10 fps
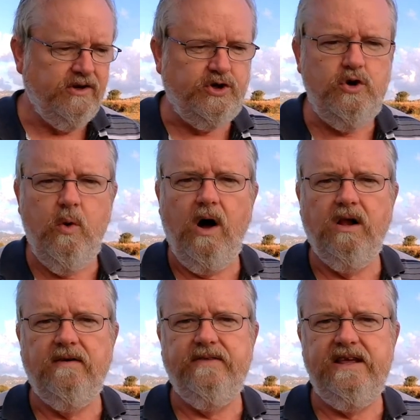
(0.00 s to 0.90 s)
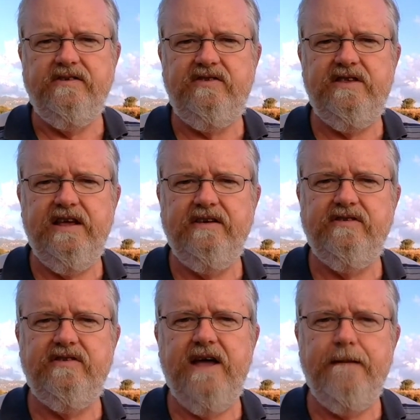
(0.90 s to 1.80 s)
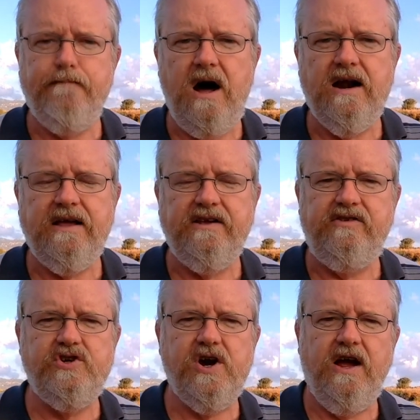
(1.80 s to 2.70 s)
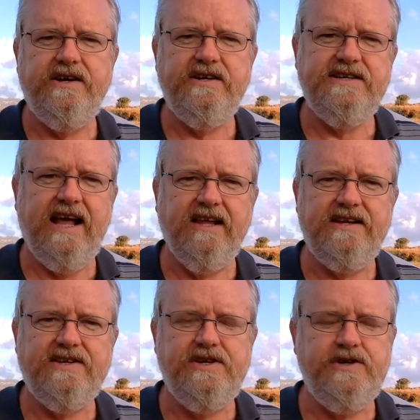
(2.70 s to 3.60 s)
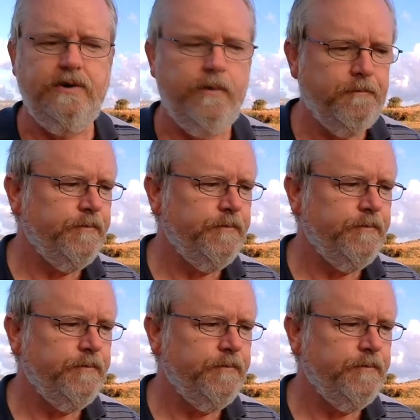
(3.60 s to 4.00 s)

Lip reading: do all of these things that Mautic is trying to tell it to do.